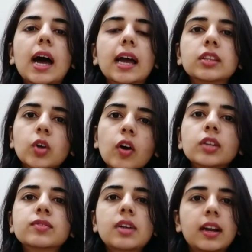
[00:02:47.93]
So I
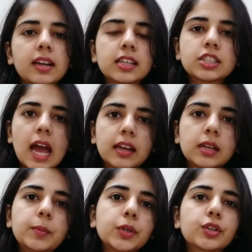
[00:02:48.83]
thought of starting a
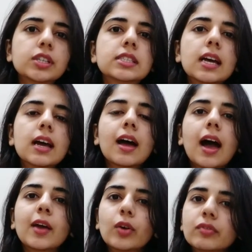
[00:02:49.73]
channel because
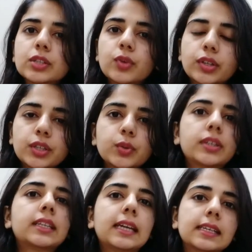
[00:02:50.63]
I always wanted
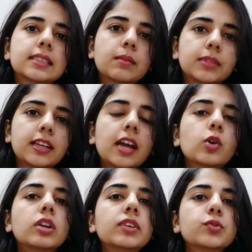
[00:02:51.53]
to create something.
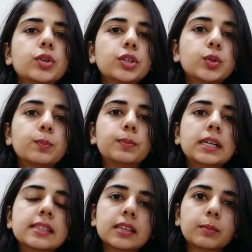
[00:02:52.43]
I always wanted to
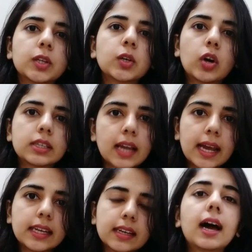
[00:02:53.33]
build something
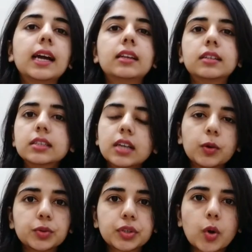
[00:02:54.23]
online. I learned
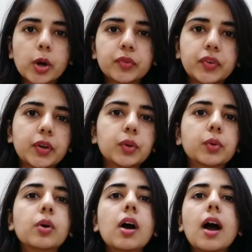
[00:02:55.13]
how to record a
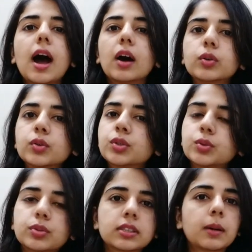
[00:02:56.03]
video, how to
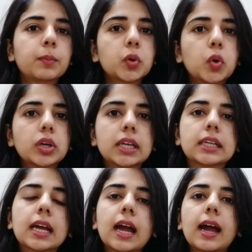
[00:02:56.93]
shoot it, upload
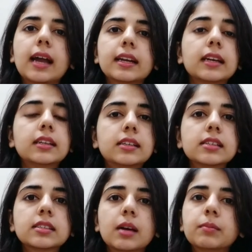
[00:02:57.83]
it, and I
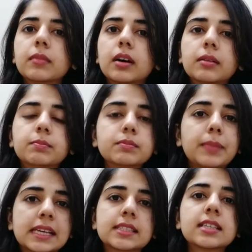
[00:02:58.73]
learned some
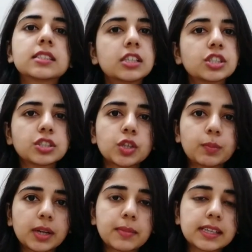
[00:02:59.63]
basic search engine
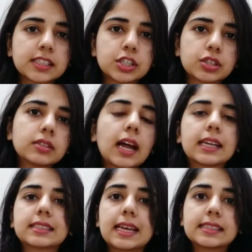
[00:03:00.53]
optimization,
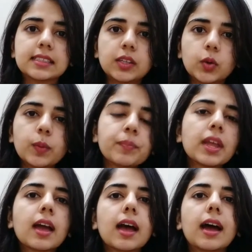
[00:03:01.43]
that is SEO,